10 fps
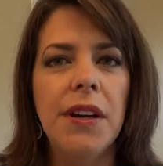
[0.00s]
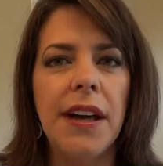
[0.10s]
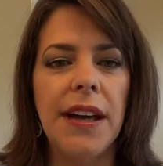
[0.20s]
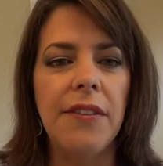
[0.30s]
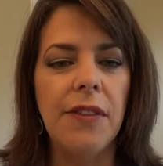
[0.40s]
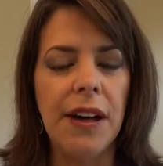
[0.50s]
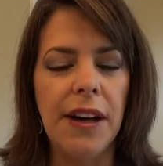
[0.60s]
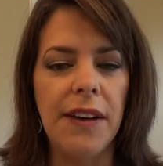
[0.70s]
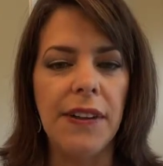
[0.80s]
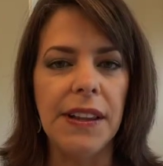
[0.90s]
kind of
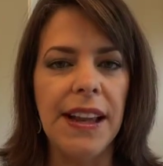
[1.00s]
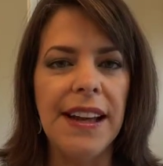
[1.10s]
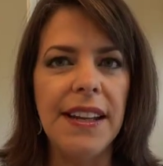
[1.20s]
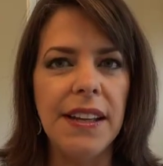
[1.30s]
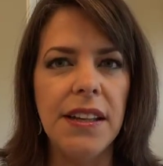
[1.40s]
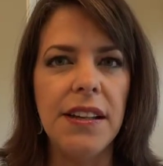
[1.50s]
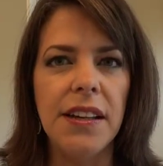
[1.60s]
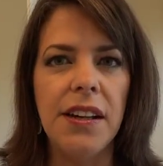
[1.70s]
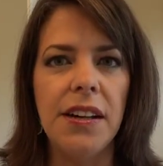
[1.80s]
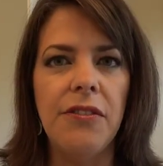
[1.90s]
on the light end
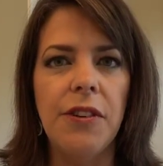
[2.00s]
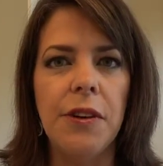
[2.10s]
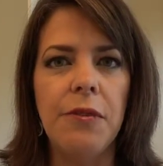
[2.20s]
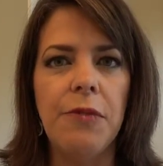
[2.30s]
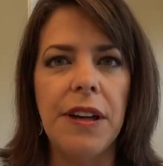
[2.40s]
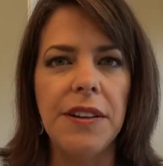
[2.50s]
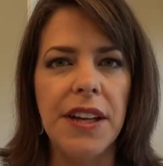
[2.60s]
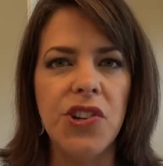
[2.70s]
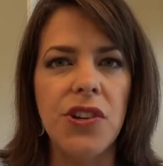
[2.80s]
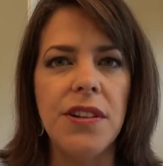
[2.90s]
of
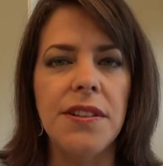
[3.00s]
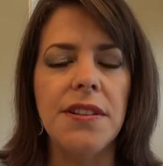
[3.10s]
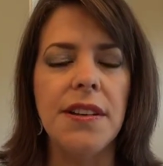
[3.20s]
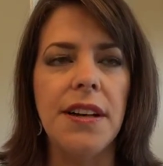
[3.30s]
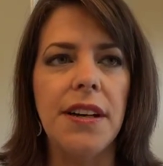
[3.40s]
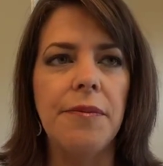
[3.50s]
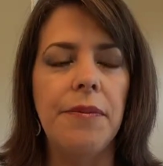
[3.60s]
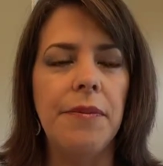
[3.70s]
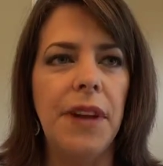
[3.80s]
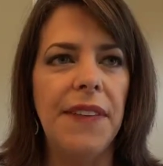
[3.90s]
foundations,
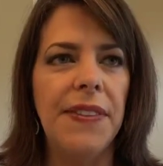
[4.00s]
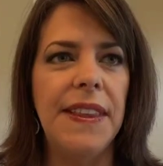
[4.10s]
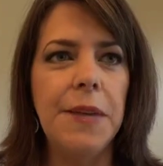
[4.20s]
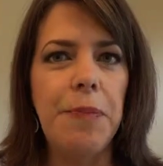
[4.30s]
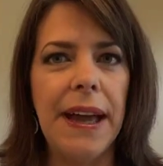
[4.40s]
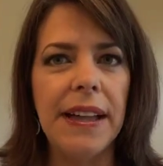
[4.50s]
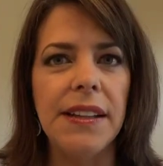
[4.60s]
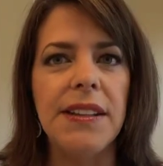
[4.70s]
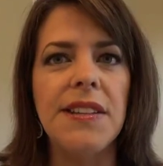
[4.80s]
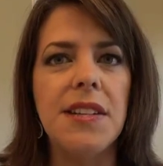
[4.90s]
not the
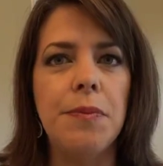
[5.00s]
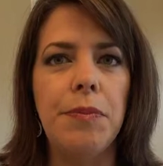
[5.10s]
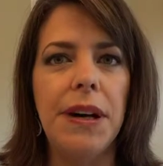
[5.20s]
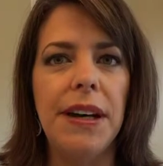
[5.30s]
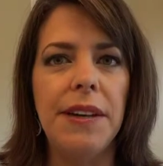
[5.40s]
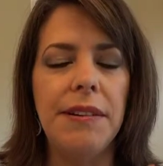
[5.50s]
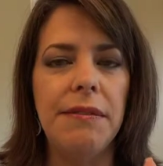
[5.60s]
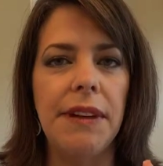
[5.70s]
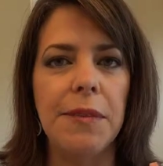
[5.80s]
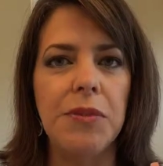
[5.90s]
palest, but
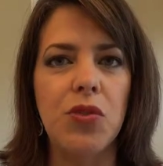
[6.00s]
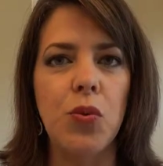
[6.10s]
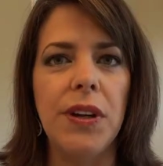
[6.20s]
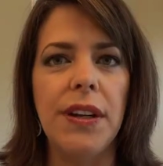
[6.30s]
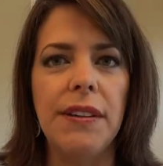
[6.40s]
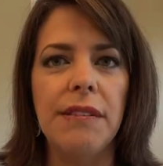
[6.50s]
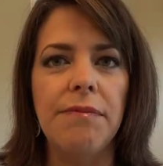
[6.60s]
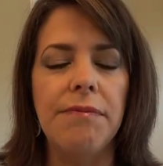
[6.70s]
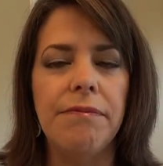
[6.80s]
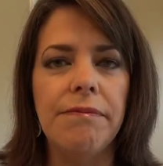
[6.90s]
like
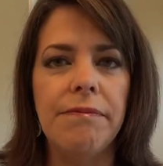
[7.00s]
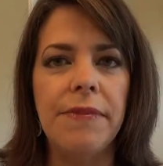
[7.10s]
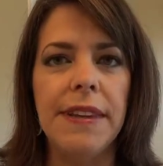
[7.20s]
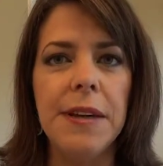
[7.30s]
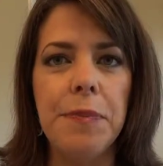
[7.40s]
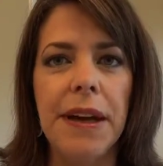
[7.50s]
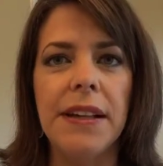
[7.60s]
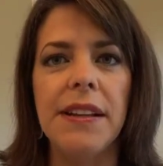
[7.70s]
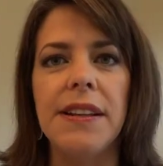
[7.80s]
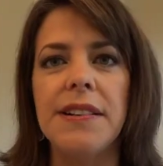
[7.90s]
between the
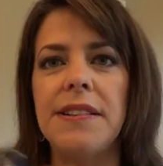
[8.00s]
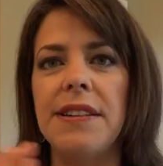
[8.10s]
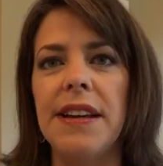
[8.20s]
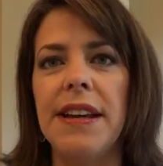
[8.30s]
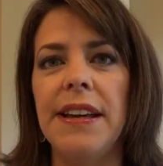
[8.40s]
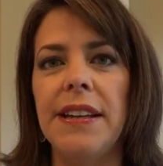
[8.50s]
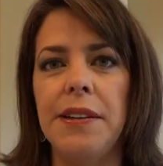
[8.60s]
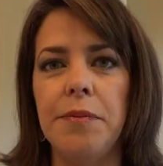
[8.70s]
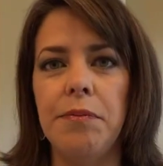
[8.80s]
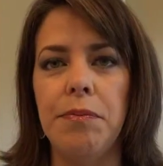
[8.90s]
palest
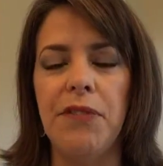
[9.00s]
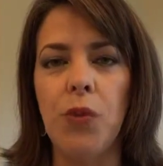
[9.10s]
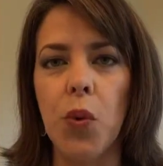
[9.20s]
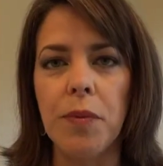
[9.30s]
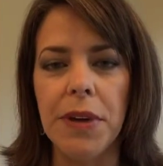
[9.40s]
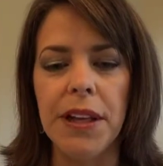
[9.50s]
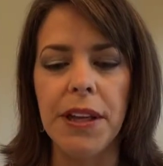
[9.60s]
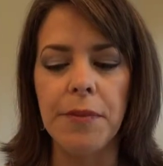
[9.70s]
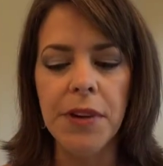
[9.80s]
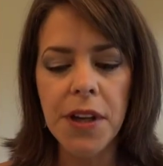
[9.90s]
and before
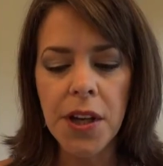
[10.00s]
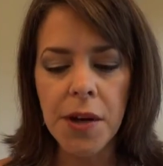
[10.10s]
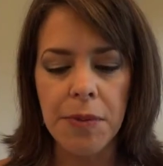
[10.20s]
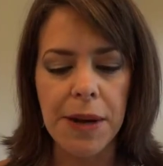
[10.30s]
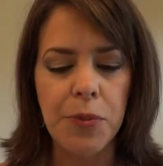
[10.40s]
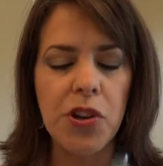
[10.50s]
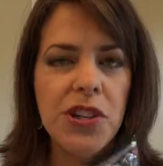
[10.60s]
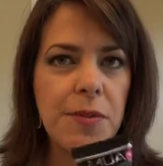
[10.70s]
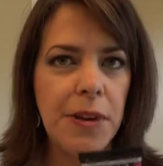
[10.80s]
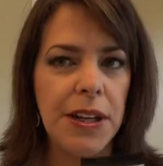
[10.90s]
medium. But I
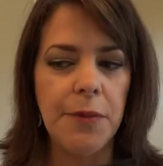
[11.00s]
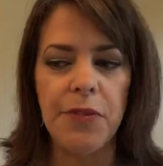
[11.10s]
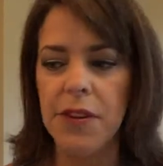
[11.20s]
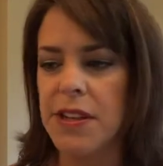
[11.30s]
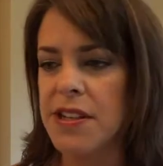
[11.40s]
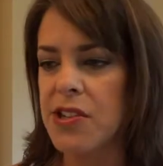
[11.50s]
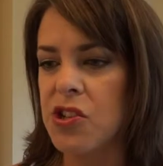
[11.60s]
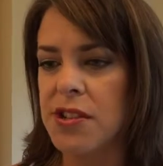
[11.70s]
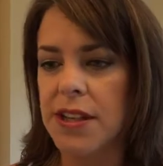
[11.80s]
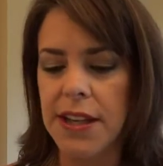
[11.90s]
purchased medium for this
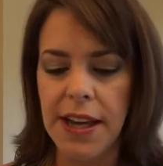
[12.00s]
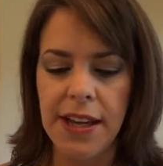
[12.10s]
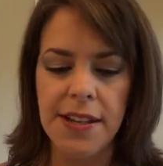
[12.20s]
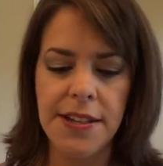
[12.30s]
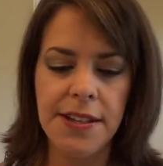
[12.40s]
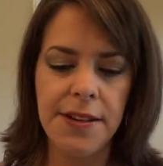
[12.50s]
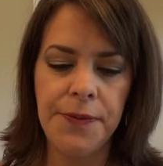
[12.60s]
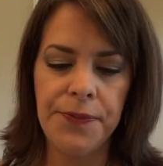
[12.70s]
just in case.